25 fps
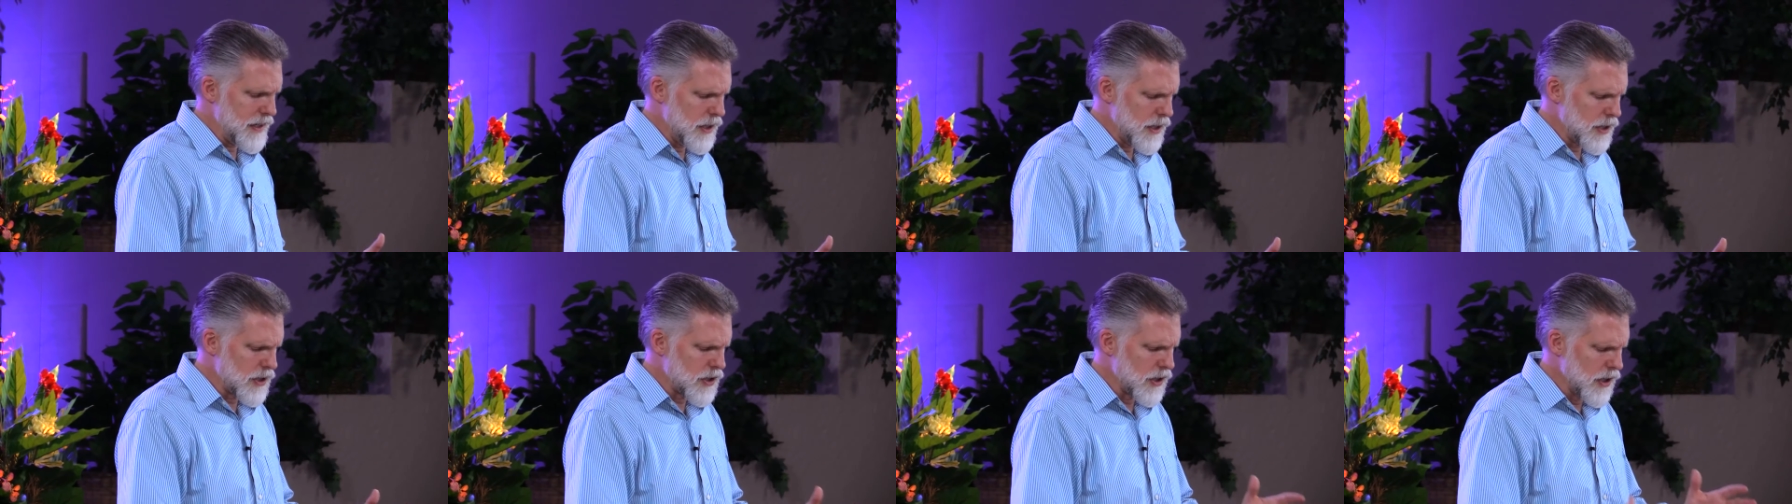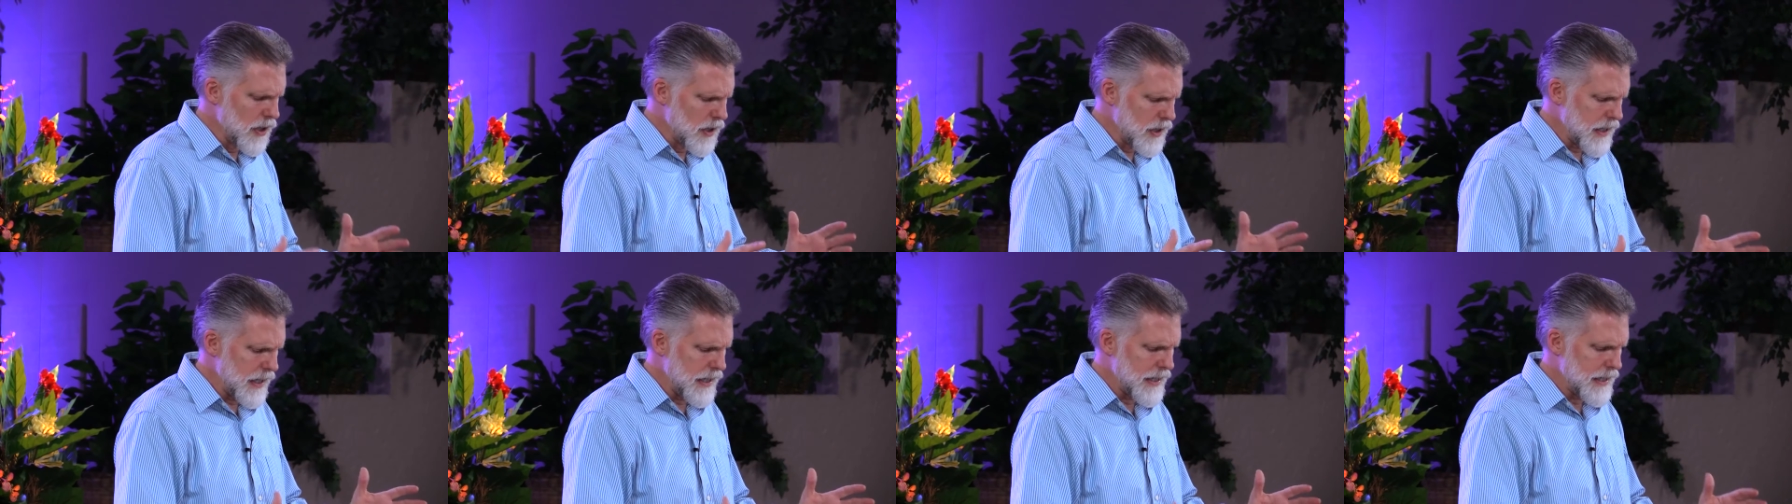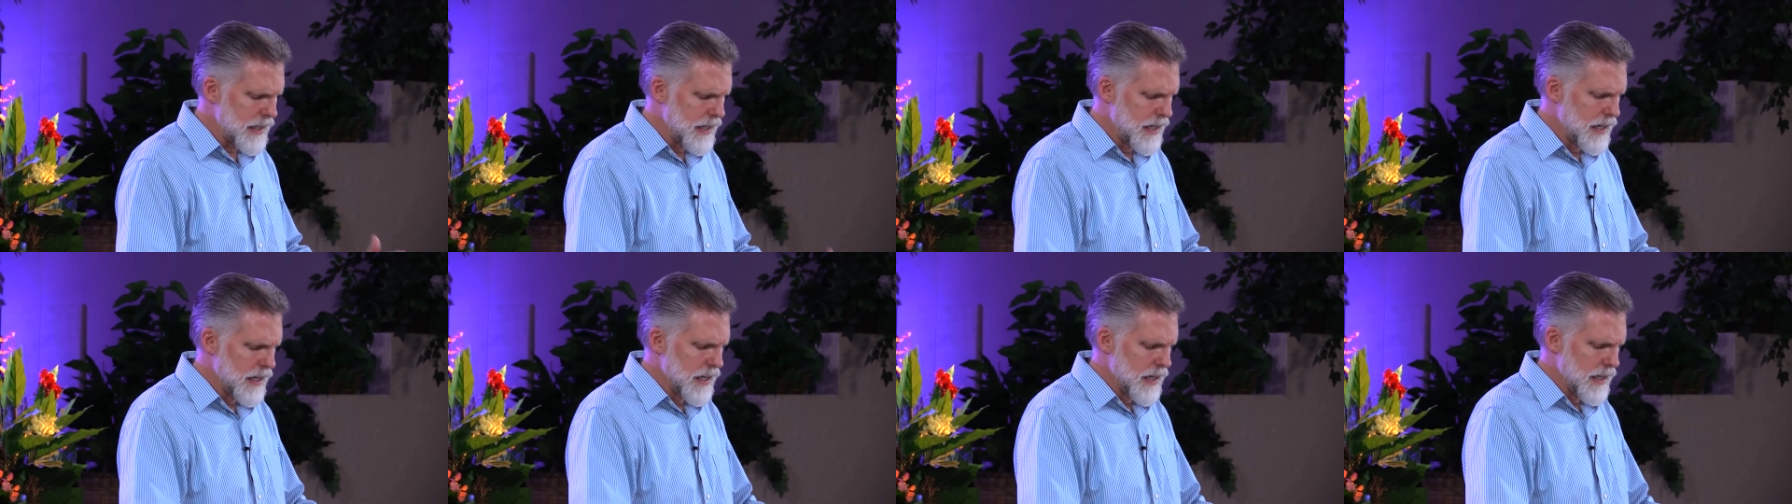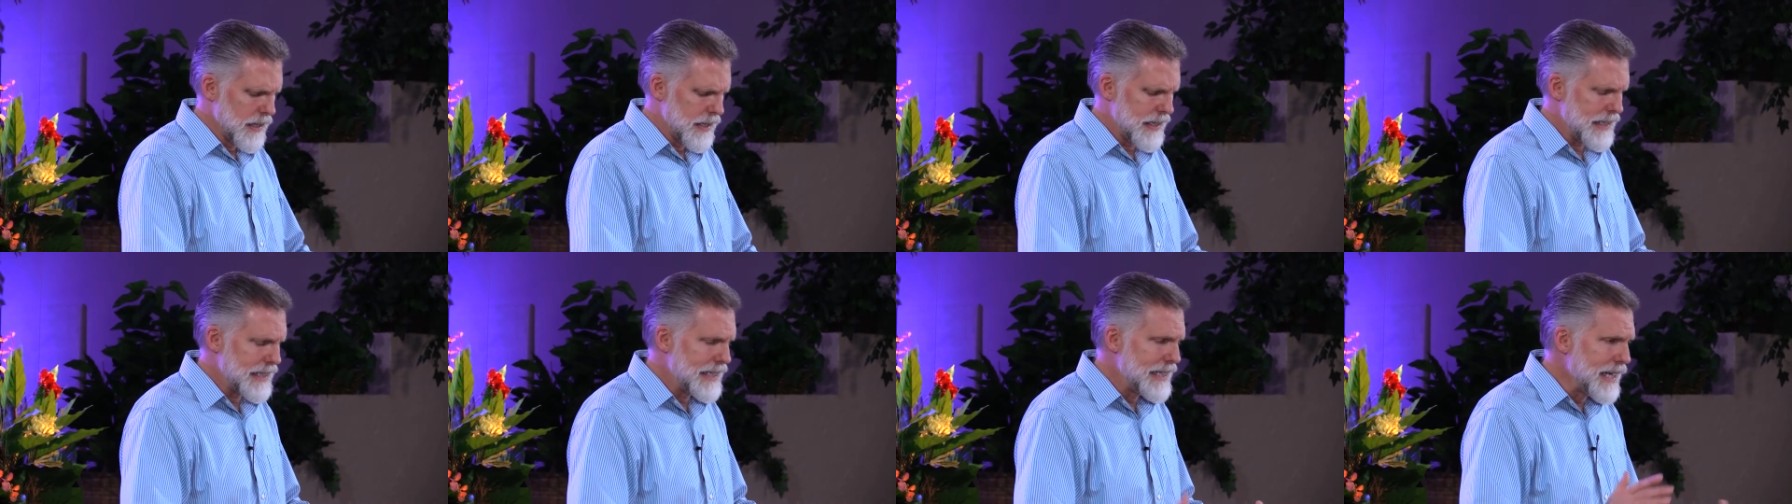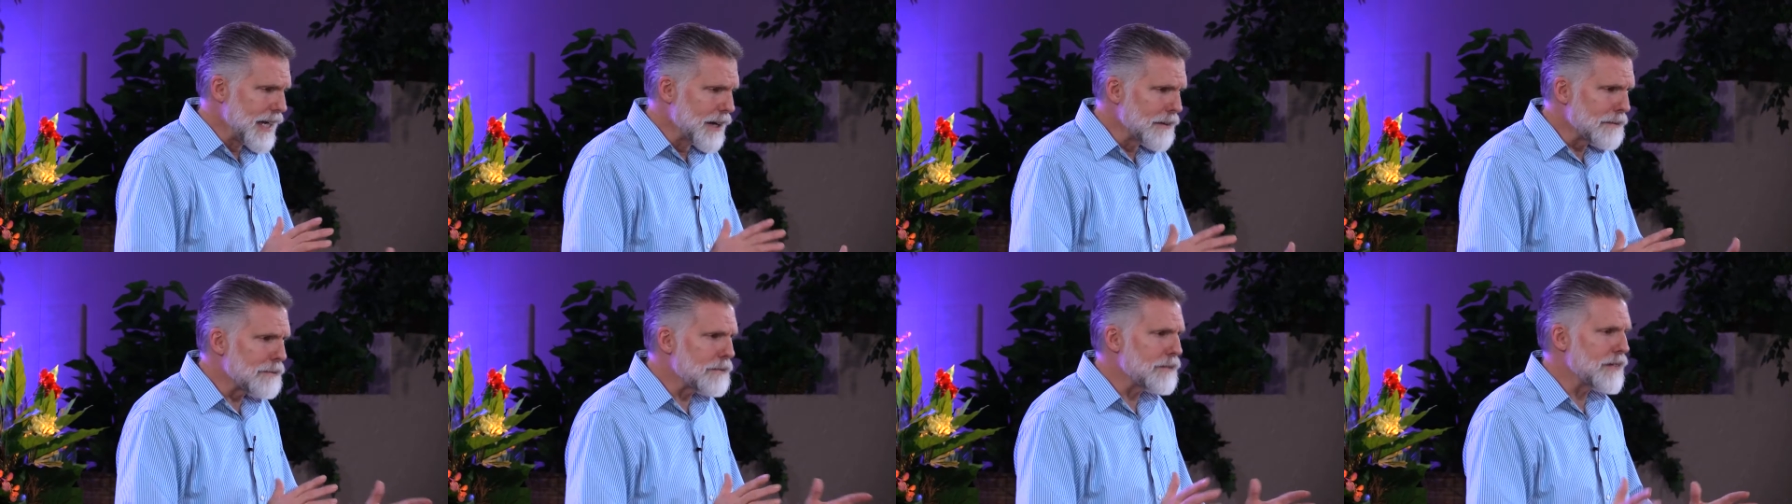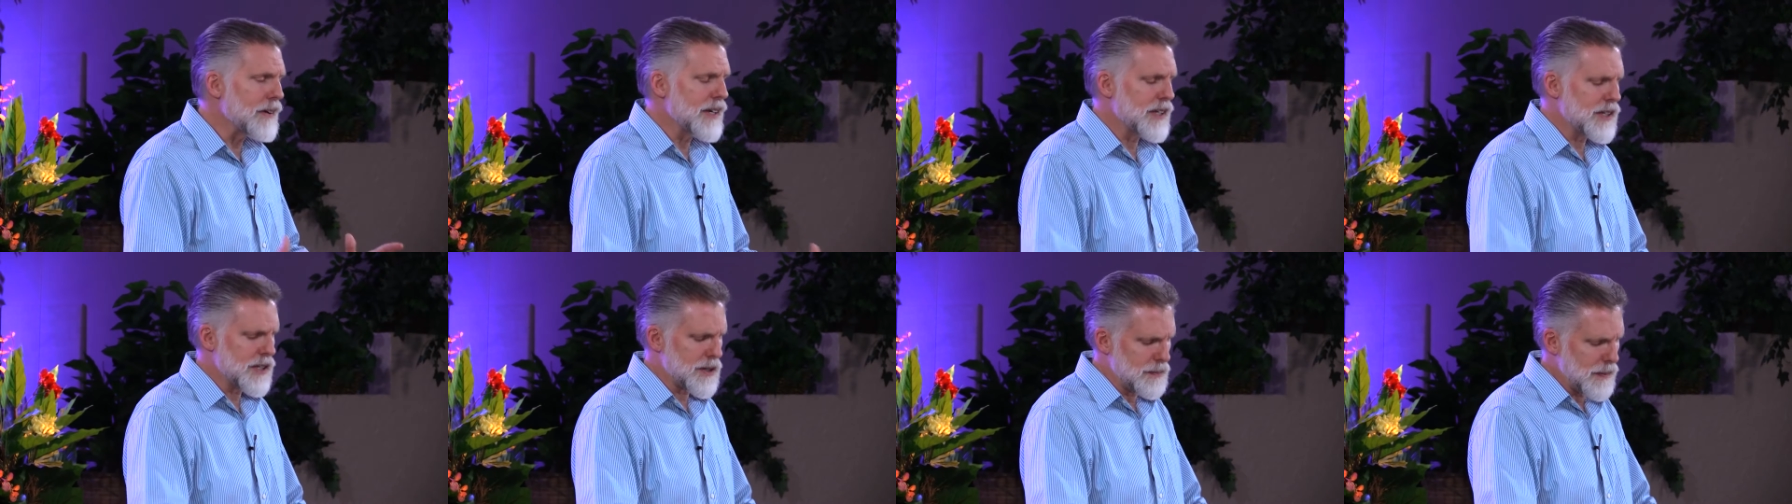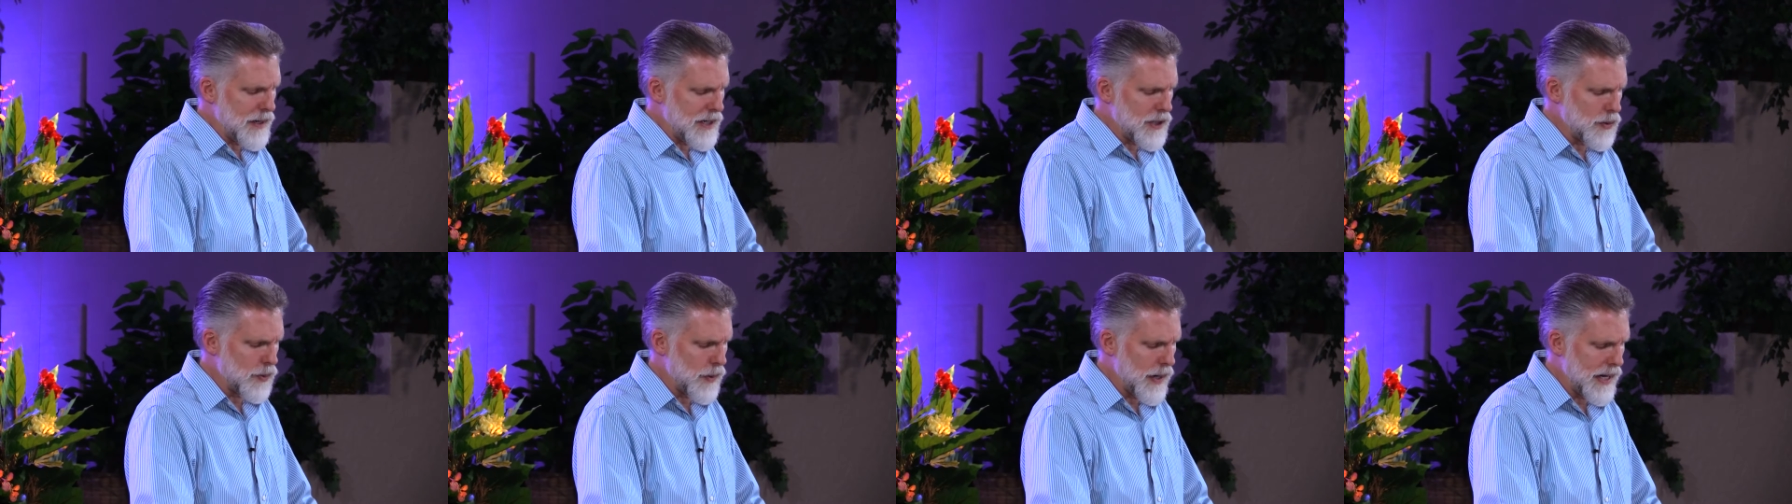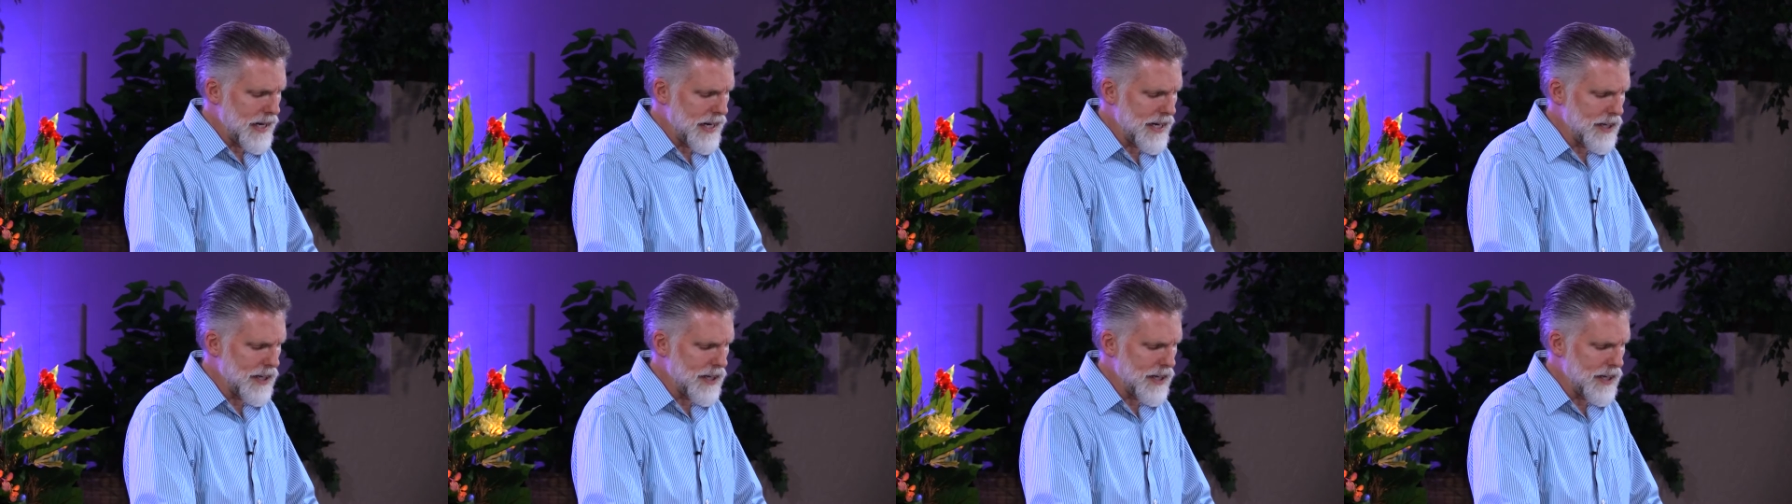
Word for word: Let's look at the difference between